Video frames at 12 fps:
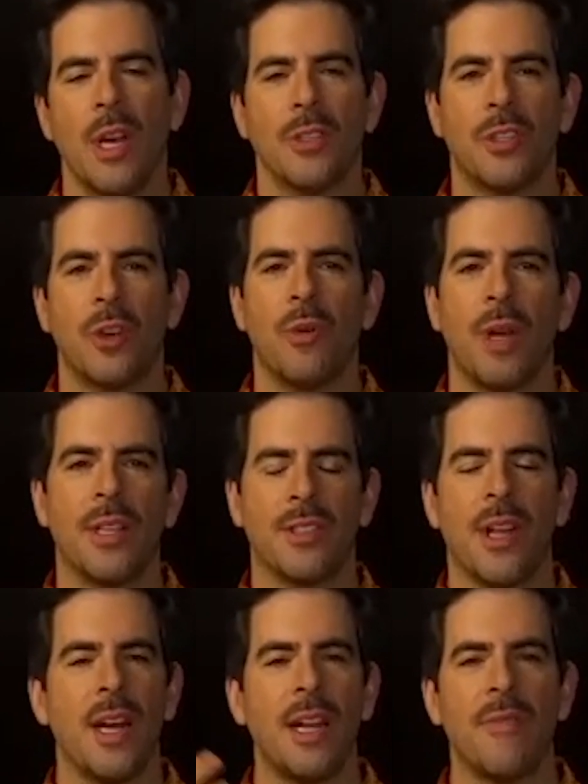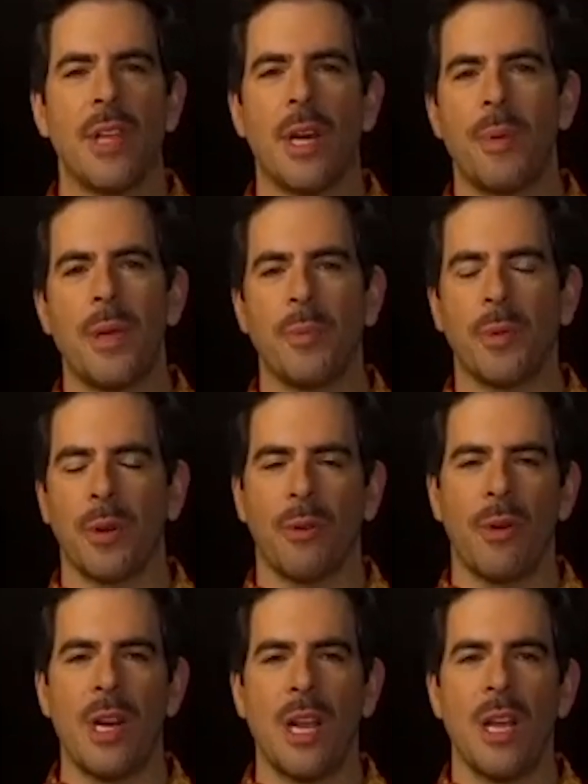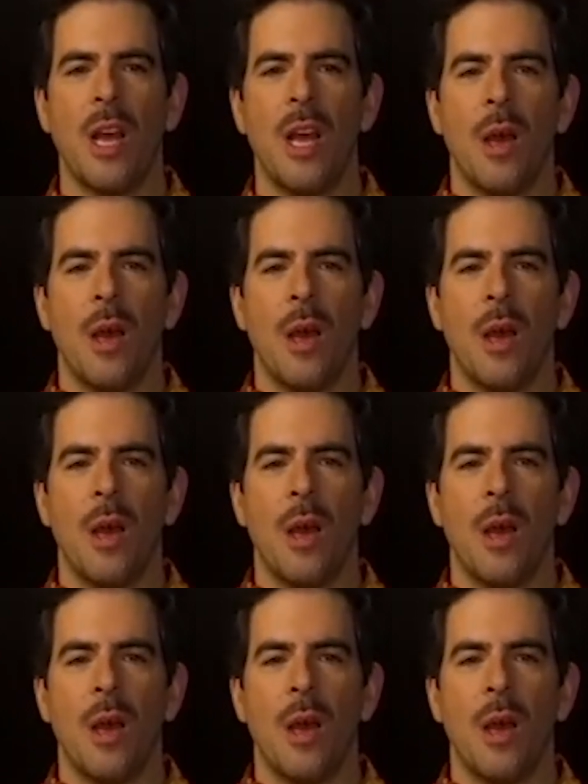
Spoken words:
So it's not even that people are greedy.